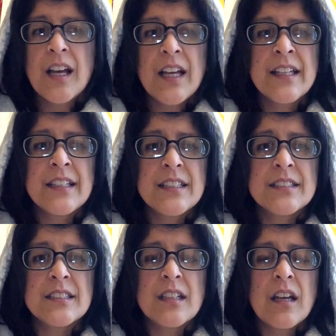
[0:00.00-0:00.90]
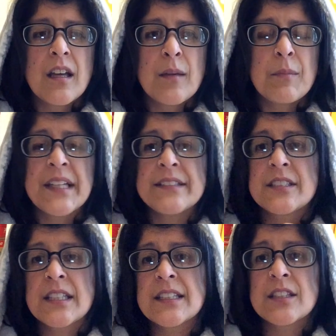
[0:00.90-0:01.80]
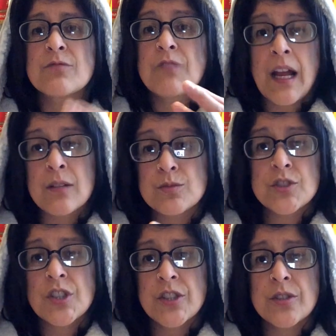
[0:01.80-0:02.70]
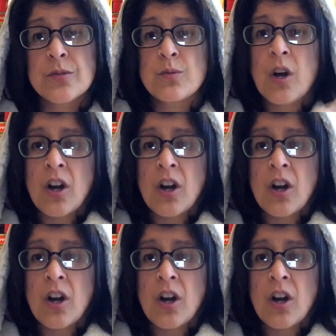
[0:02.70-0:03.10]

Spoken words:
He did the round 2